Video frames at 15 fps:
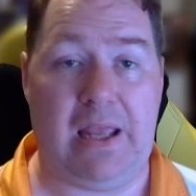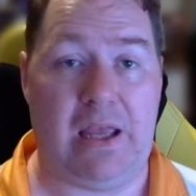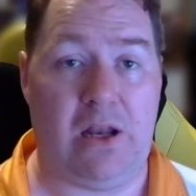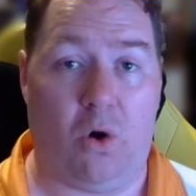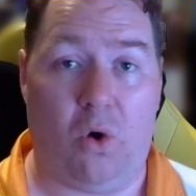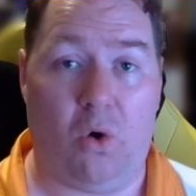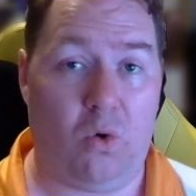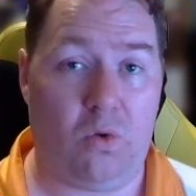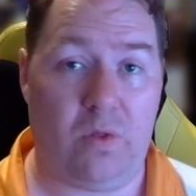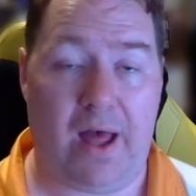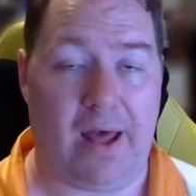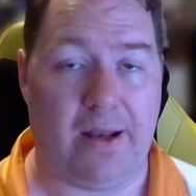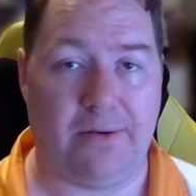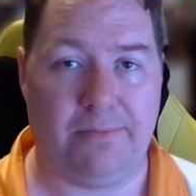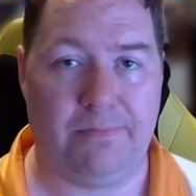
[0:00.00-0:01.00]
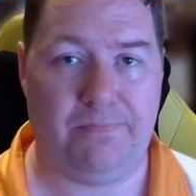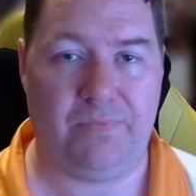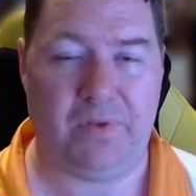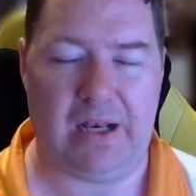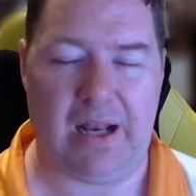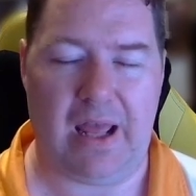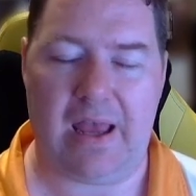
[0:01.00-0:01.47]
In all that,
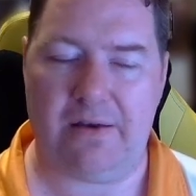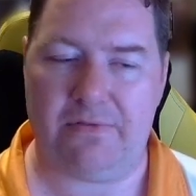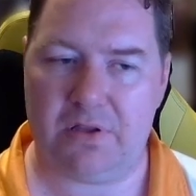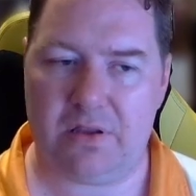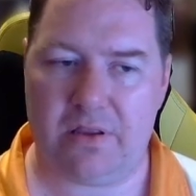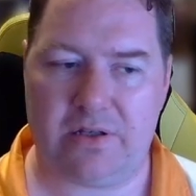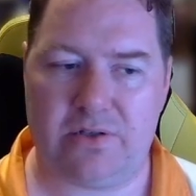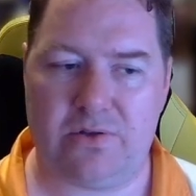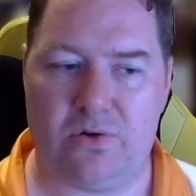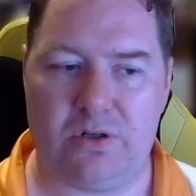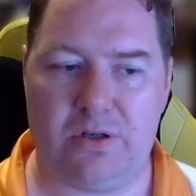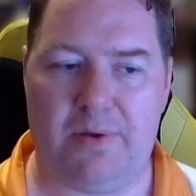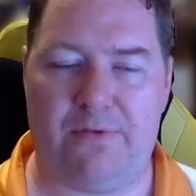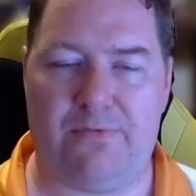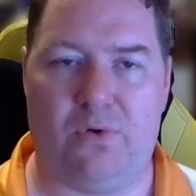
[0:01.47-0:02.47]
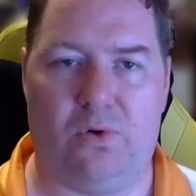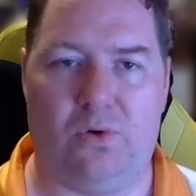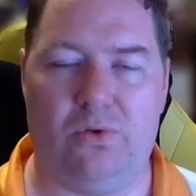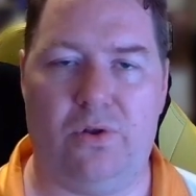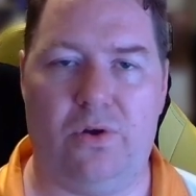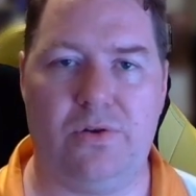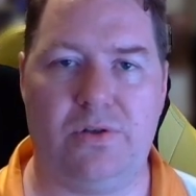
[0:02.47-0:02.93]
in everything they talked about for
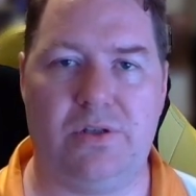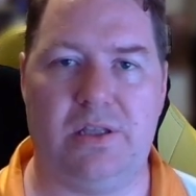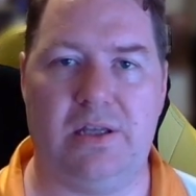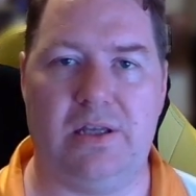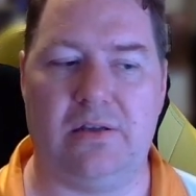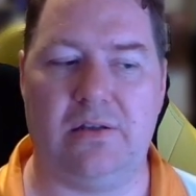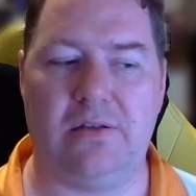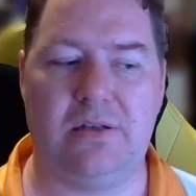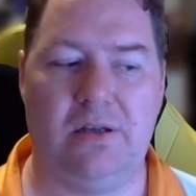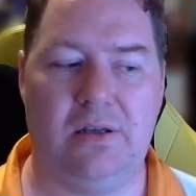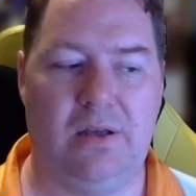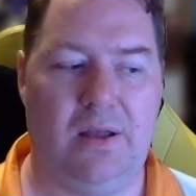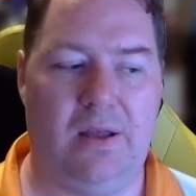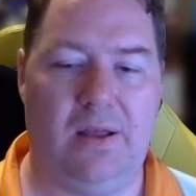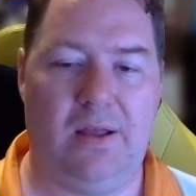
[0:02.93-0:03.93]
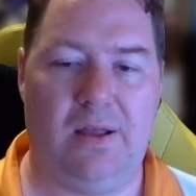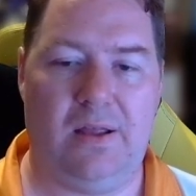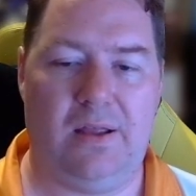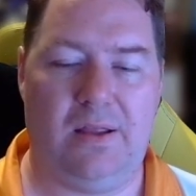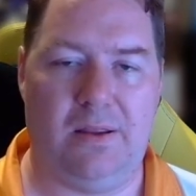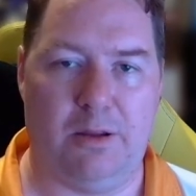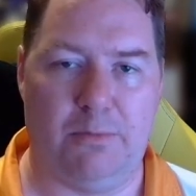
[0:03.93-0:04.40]
all those things,
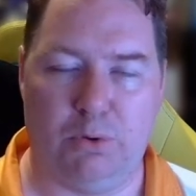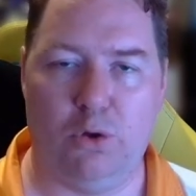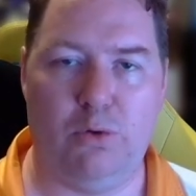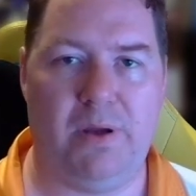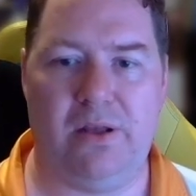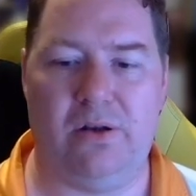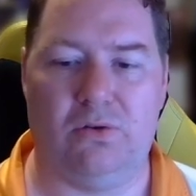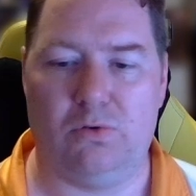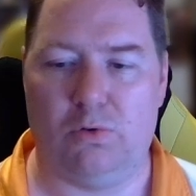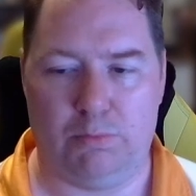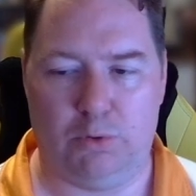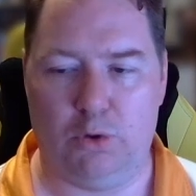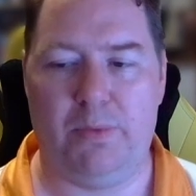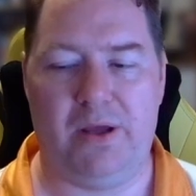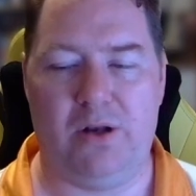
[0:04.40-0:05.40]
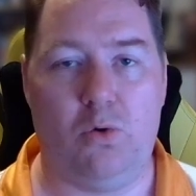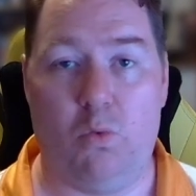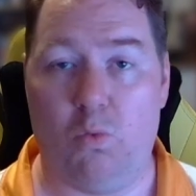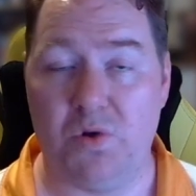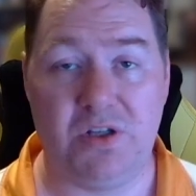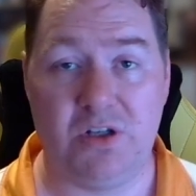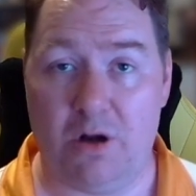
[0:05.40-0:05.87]
the Blue Beetle
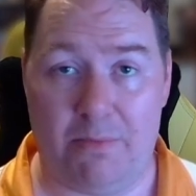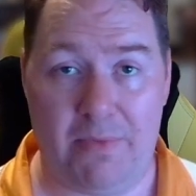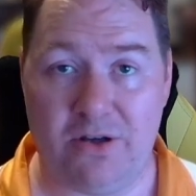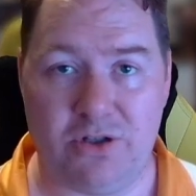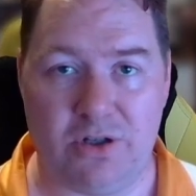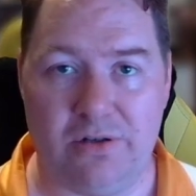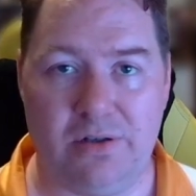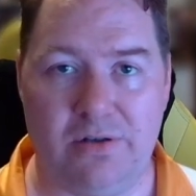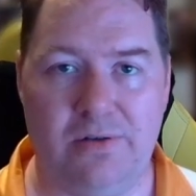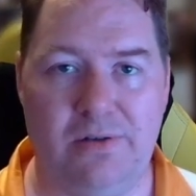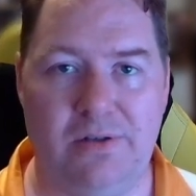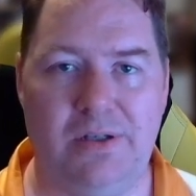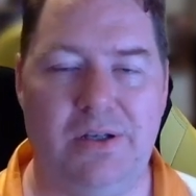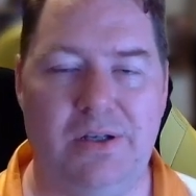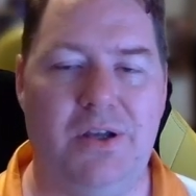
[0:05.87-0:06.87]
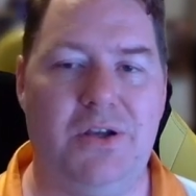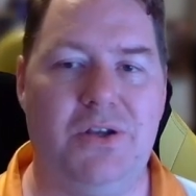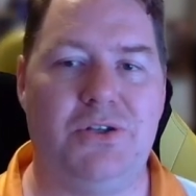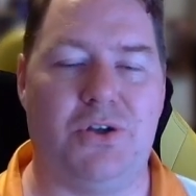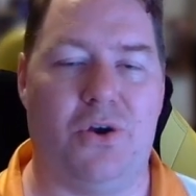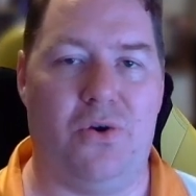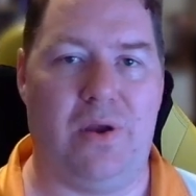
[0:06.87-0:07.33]
was not mentioned.
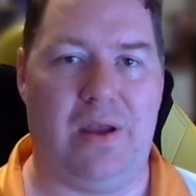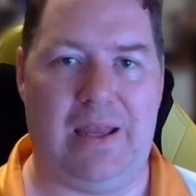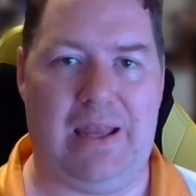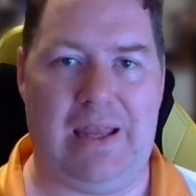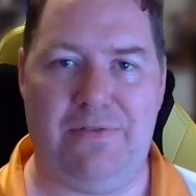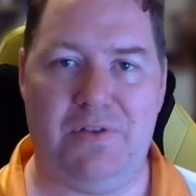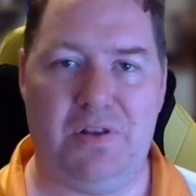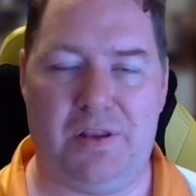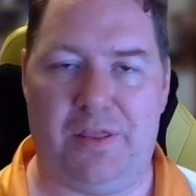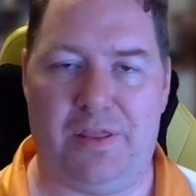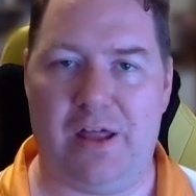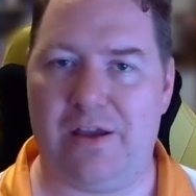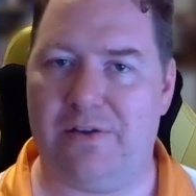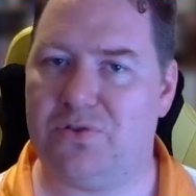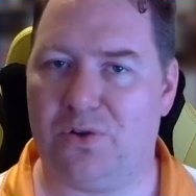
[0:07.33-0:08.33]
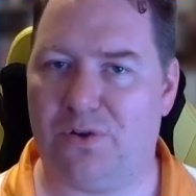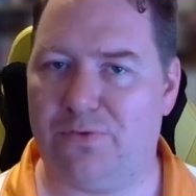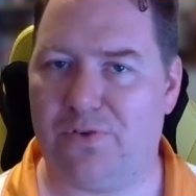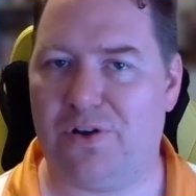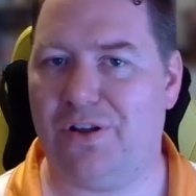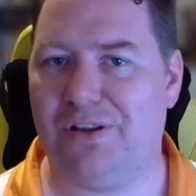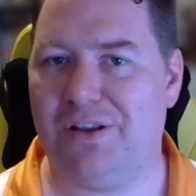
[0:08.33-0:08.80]
So even they've sort of
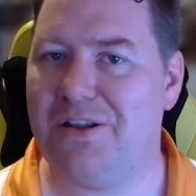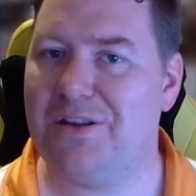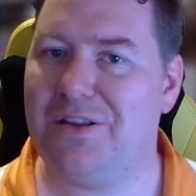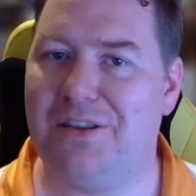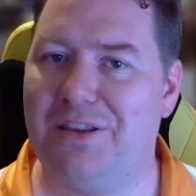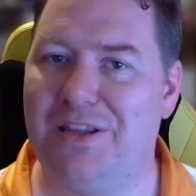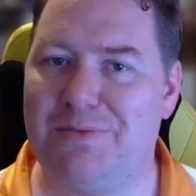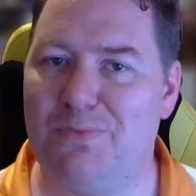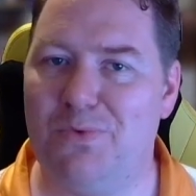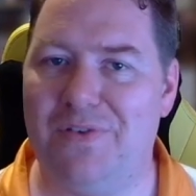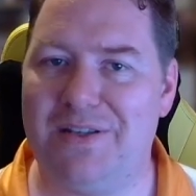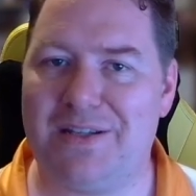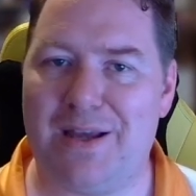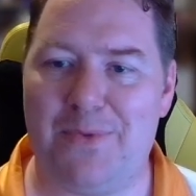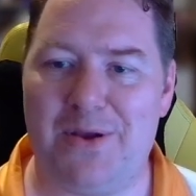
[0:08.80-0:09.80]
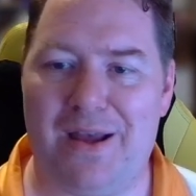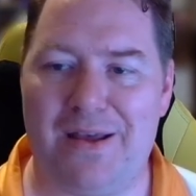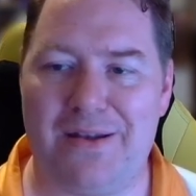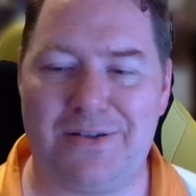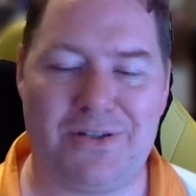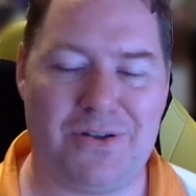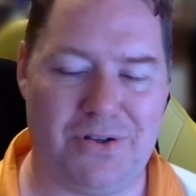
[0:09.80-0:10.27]
forgotten that this movie is coming
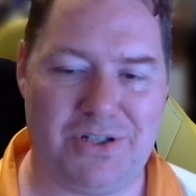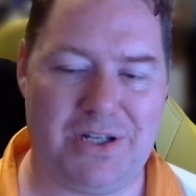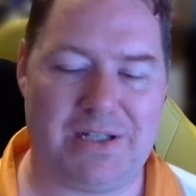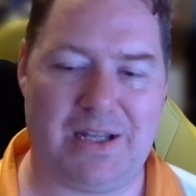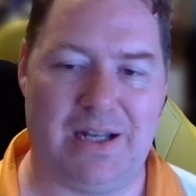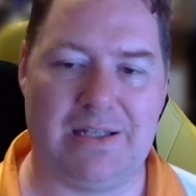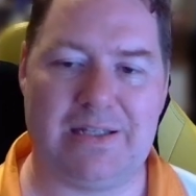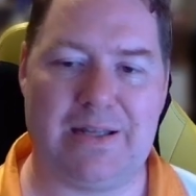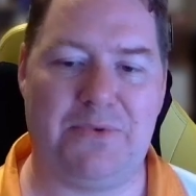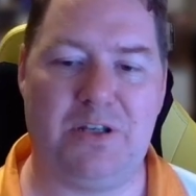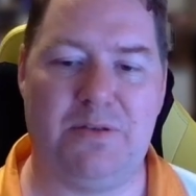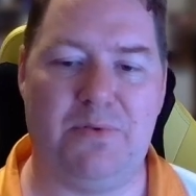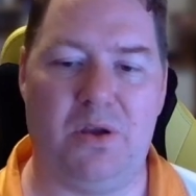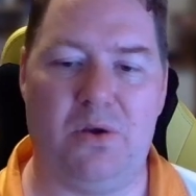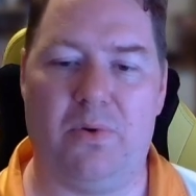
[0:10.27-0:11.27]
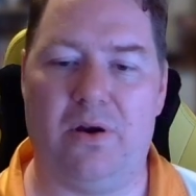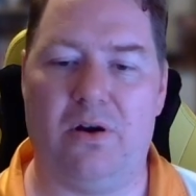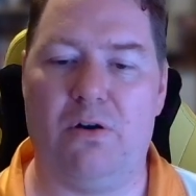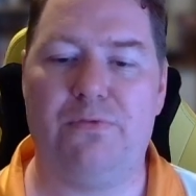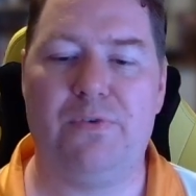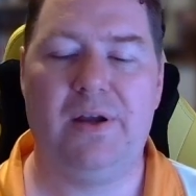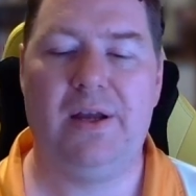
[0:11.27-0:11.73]
out. So it's just, again, something to be
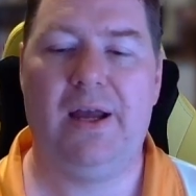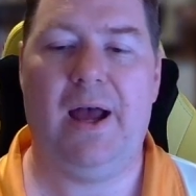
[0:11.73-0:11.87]
aware of.